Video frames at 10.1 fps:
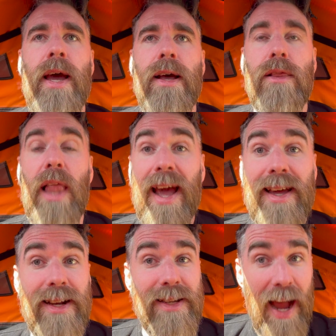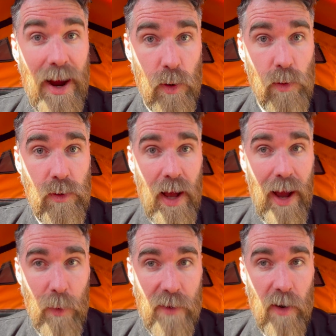Lying down,
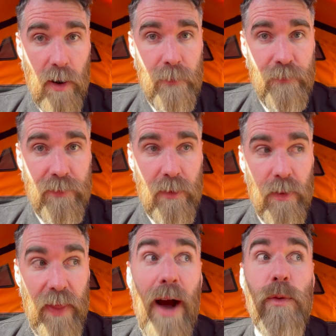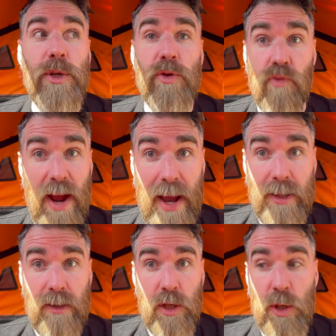however, that was
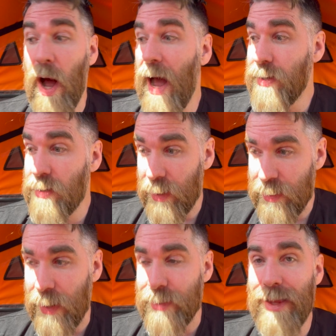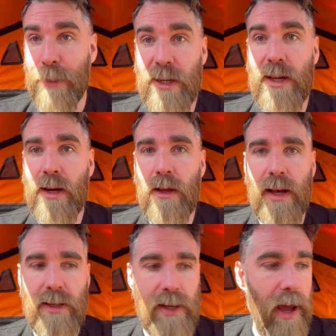great. So like I said, I slept in here
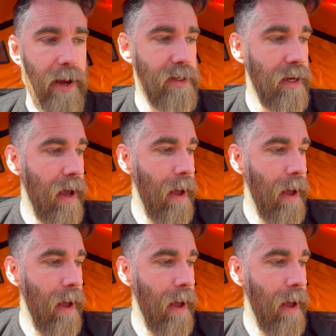last night.